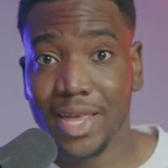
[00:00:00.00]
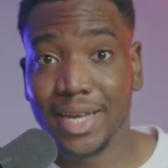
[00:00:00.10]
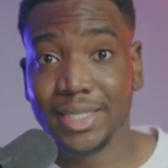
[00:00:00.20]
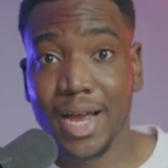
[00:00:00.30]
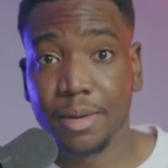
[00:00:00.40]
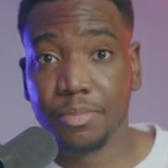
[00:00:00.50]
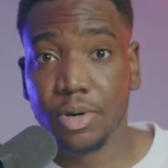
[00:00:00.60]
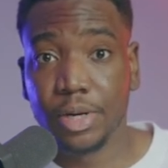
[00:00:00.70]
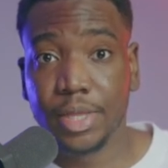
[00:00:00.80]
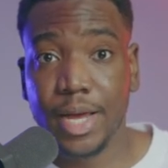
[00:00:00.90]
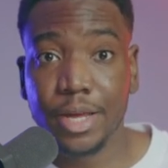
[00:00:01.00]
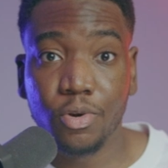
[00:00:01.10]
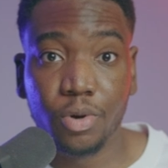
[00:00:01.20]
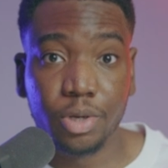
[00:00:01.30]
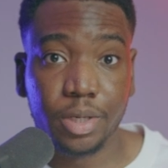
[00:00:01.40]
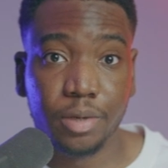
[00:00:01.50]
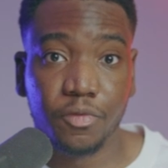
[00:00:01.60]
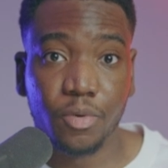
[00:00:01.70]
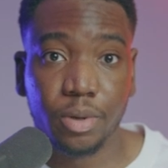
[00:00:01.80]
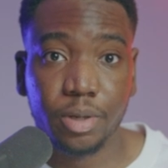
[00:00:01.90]
the exact product that you were
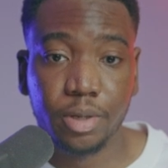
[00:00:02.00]
looking for.